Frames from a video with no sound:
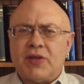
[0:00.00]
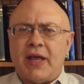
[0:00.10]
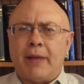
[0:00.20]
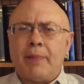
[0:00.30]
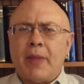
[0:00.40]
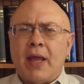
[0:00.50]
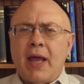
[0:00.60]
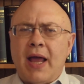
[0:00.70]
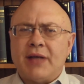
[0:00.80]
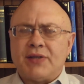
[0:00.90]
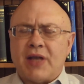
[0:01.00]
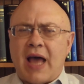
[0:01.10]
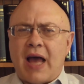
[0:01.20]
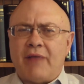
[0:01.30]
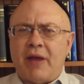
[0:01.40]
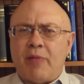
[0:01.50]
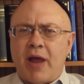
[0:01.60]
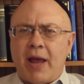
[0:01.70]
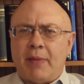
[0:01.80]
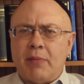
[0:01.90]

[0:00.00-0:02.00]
thing as the God of Abraham and